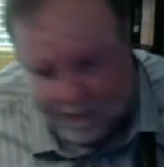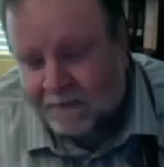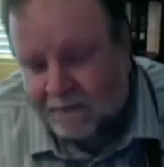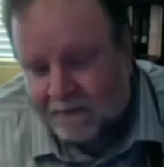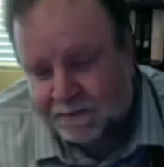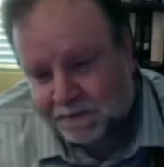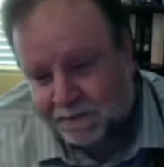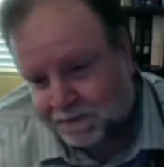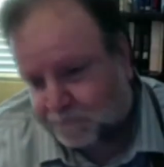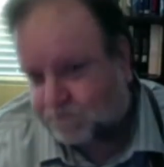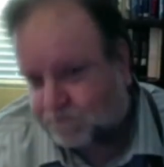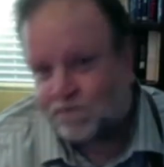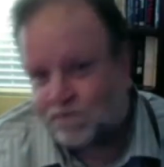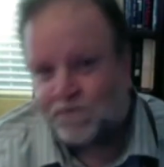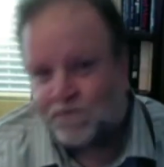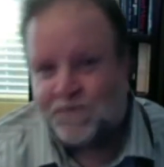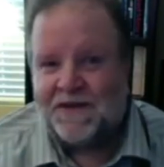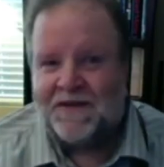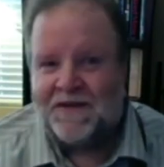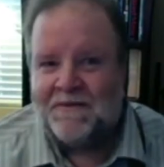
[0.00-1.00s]
me.
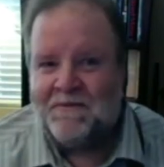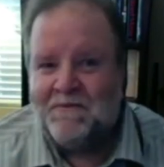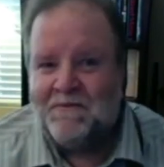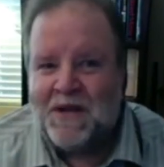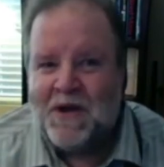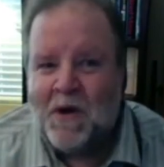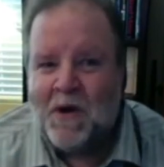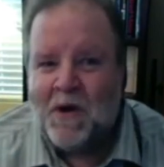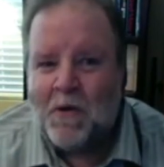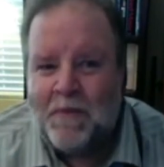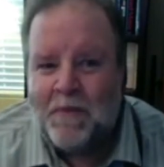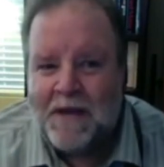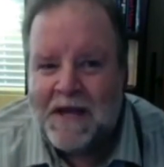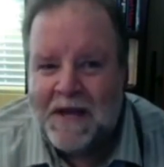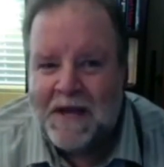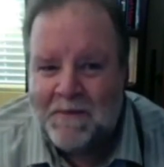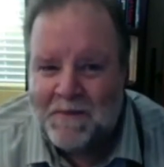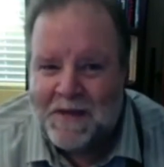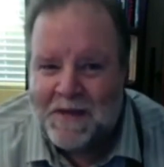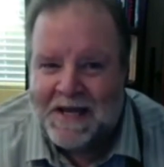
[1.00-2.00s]

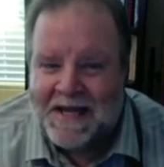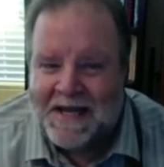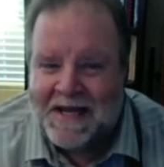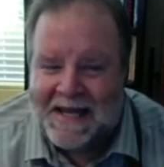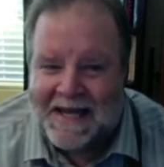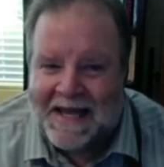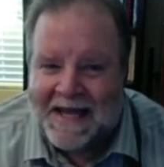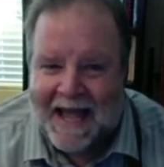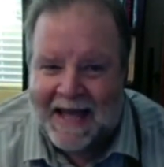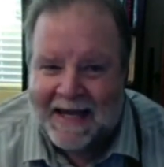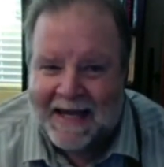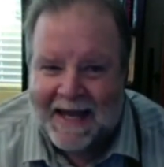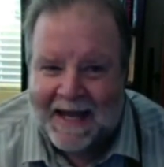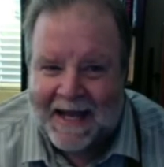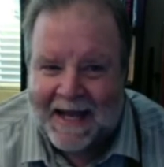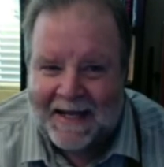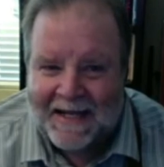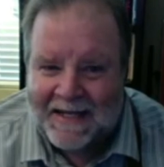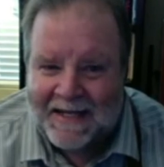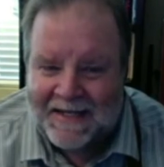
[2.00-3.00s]

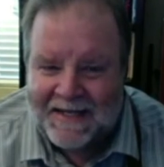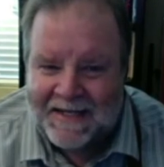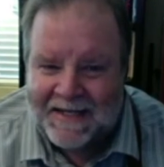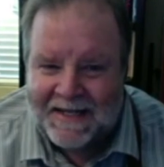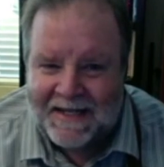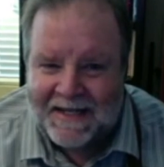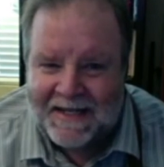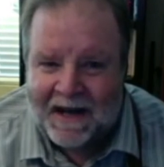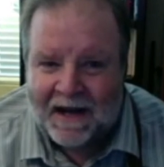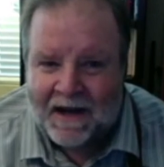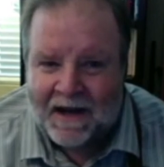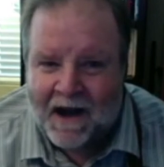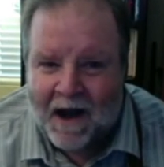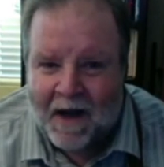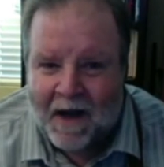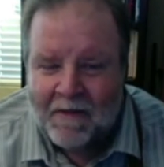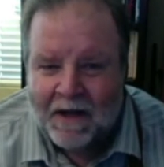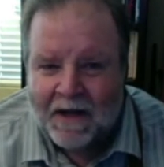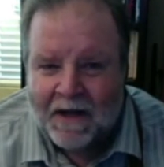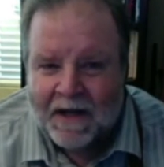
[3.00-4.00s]

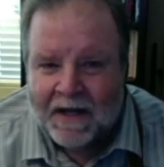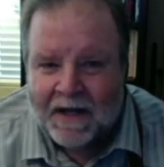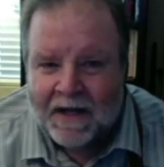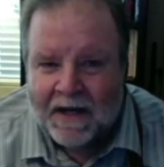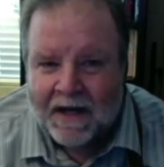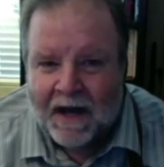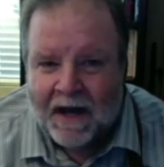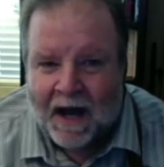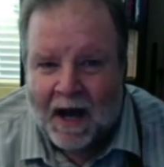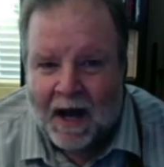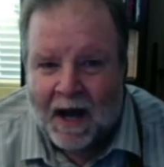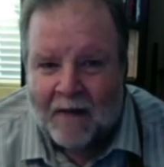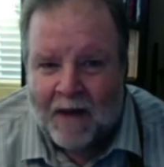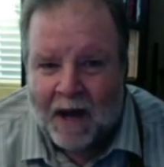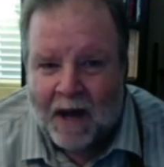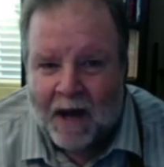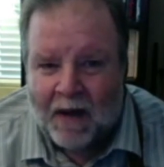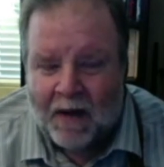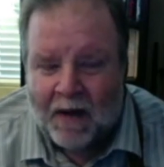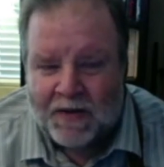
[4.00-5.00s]
BOBBENNETT.com.
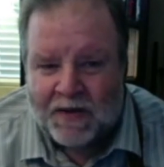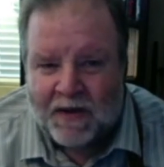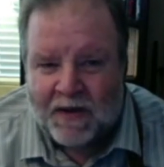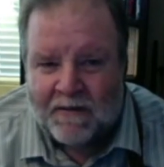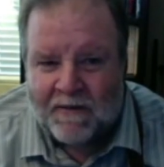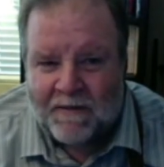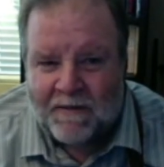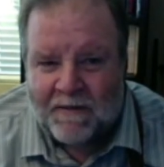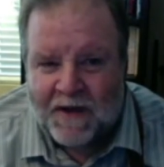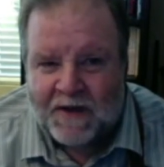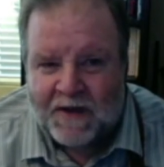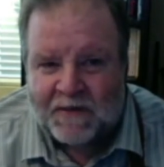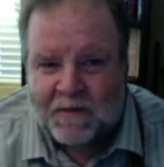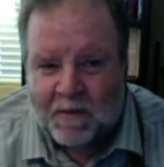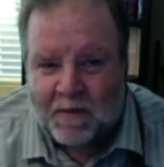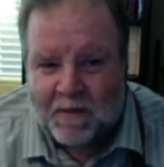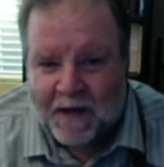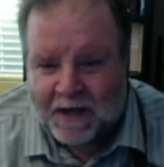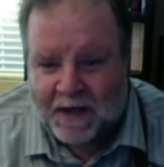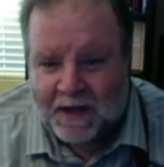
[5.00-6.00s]
I also have a
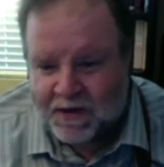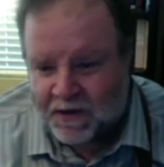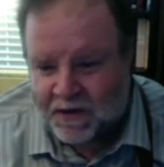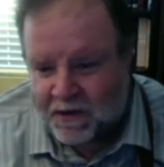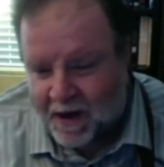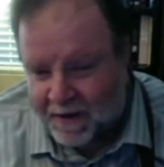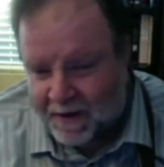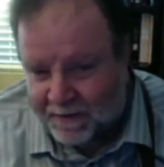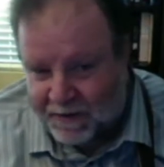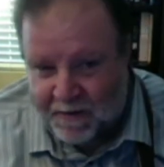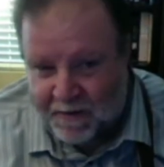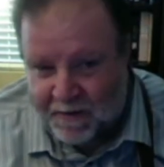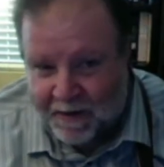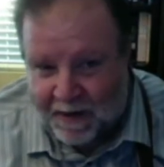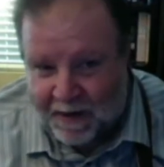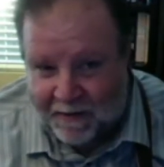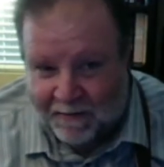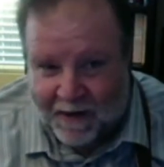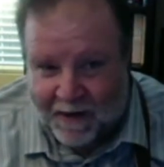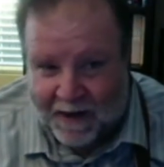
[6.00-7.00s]
Facebook page, although I have too
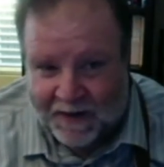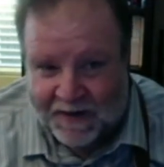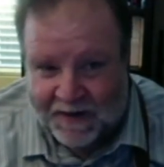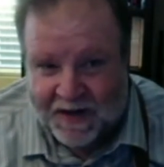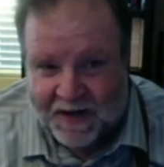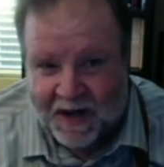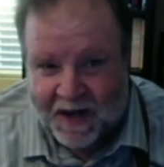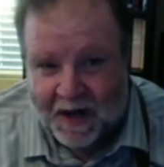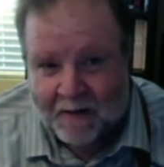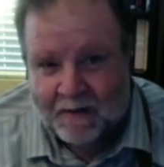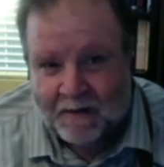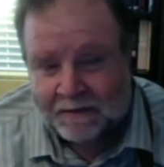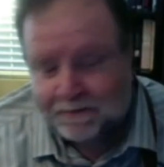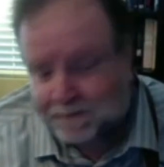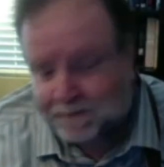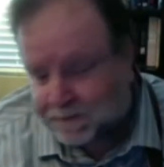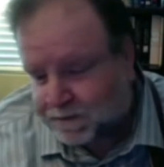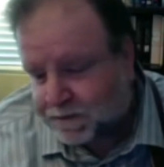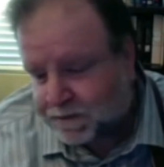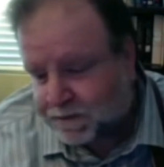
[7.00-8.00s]
many friends now, but
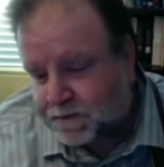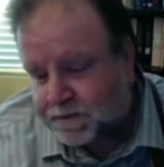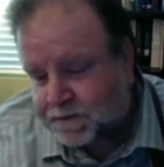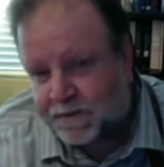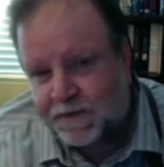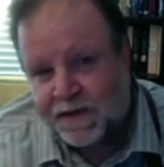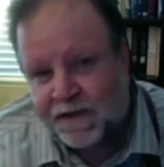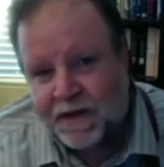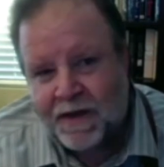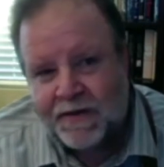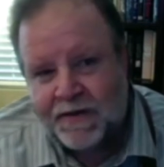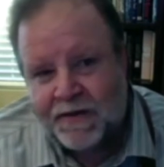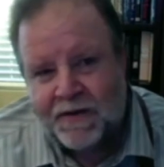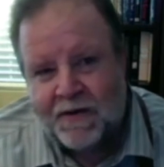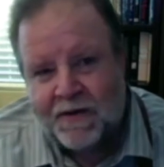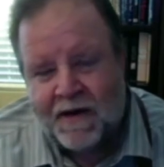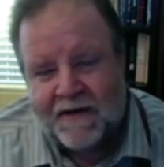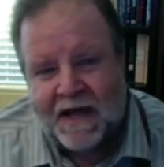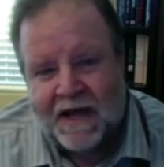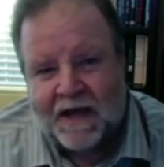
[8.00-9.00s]
I
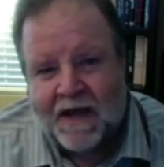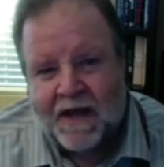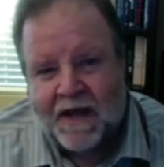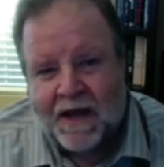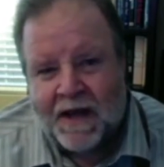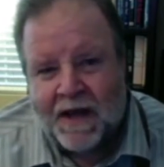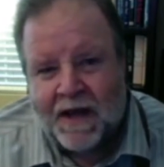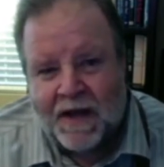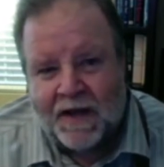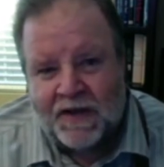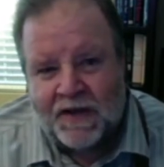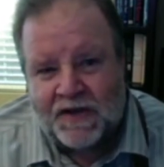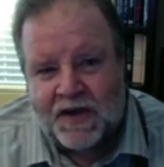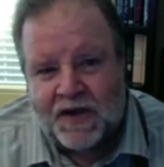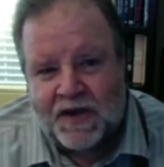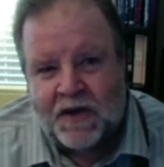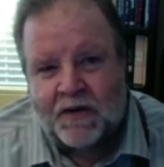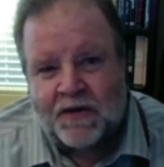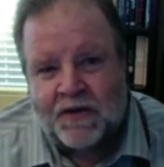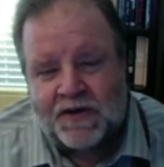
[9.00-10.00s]
do have a
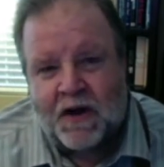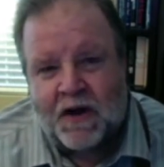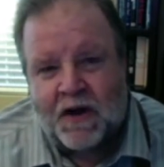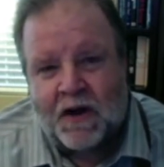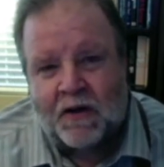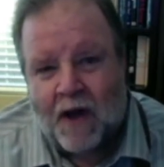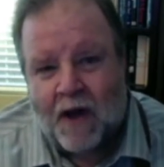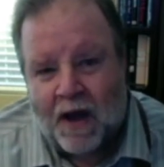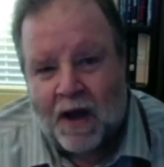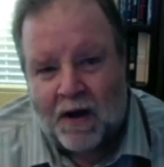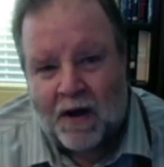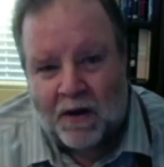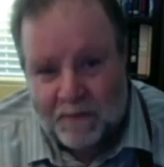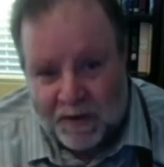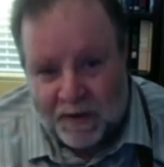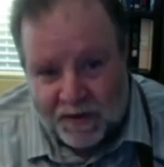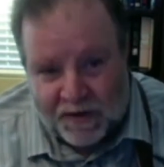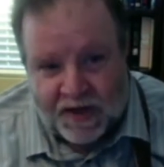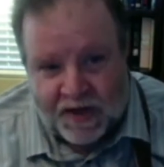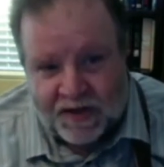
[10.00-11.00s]
singer-songwriter
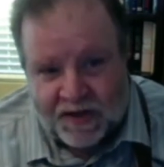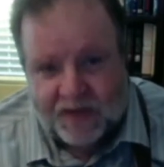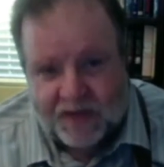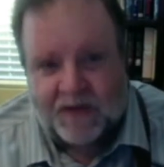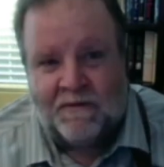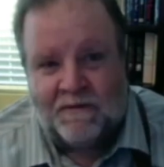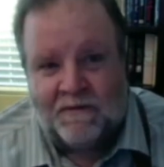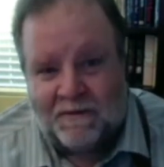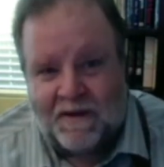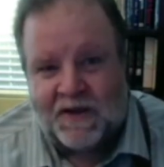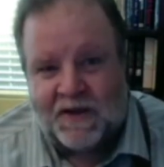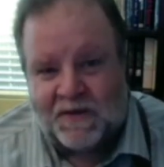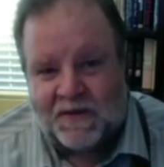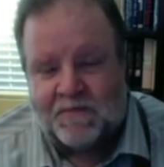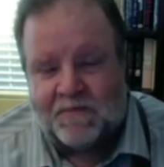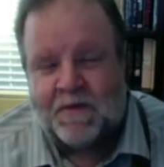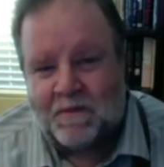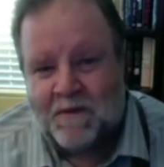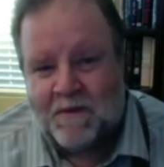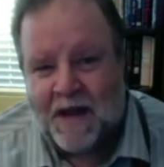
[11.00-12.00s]
musician
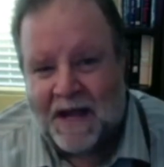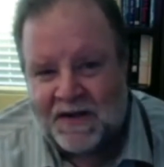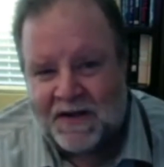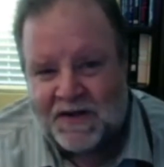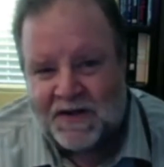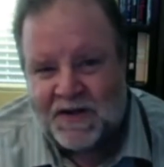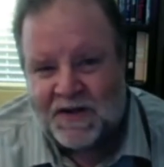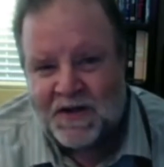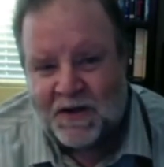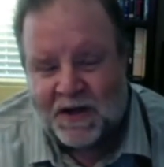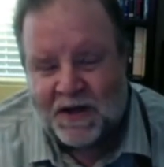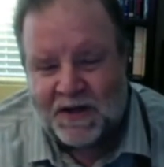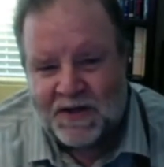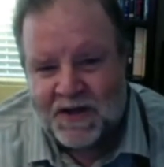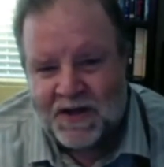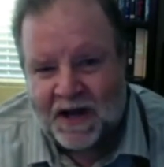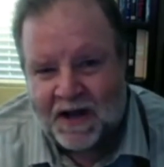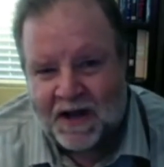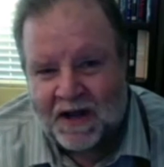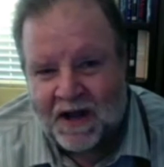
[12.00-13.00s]
Facebook page that you can
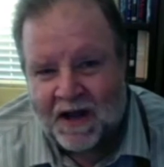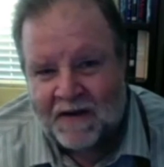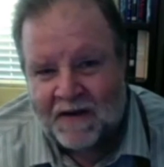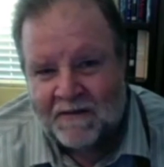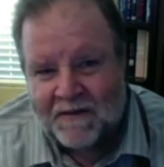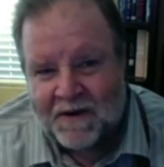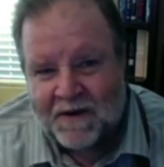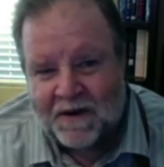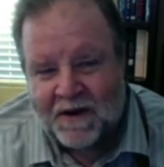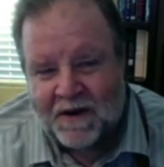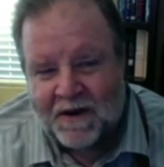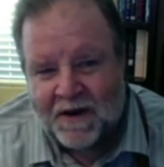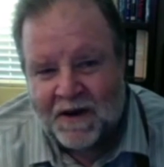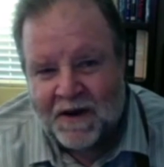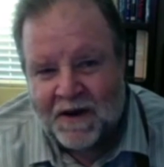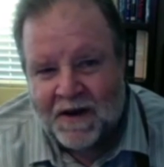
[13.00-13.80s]
check out if you're